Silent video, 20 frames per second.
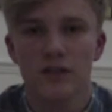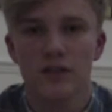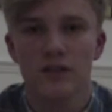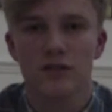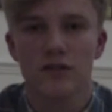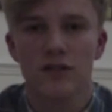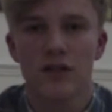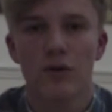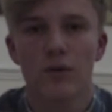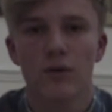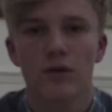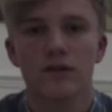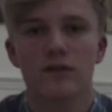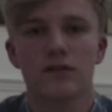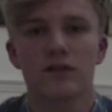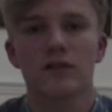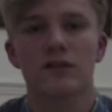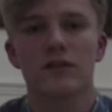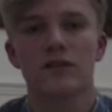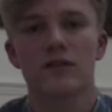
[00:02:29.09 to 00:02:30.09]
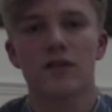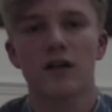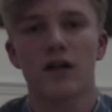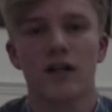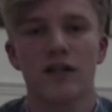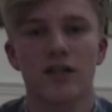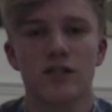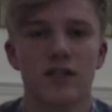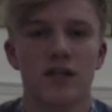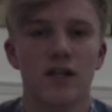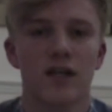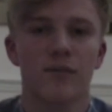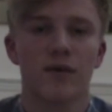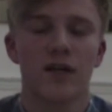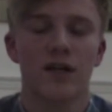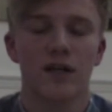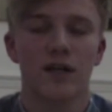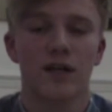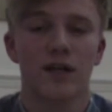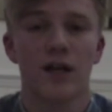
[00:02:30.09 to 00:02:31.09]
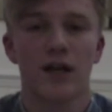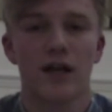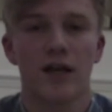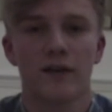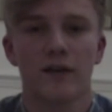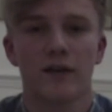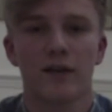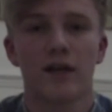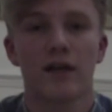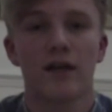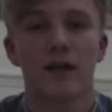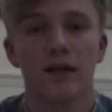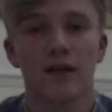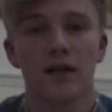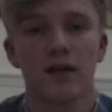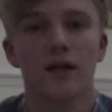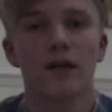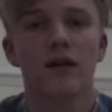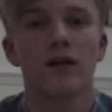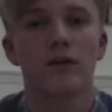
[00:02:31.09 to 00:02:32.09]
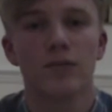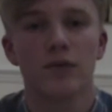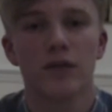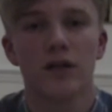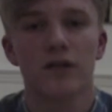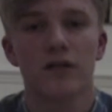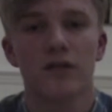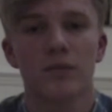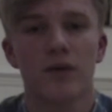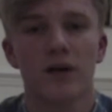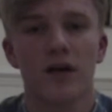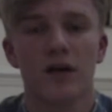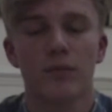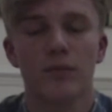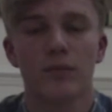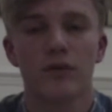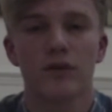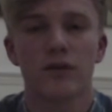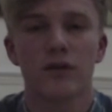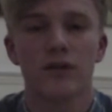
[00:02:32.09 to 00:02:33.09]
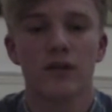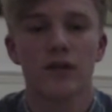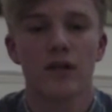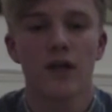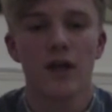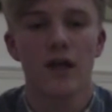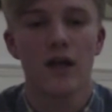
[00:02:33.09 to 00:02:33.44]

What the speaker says: You just go onto SlideShare, make an account there, upload your PowerPoint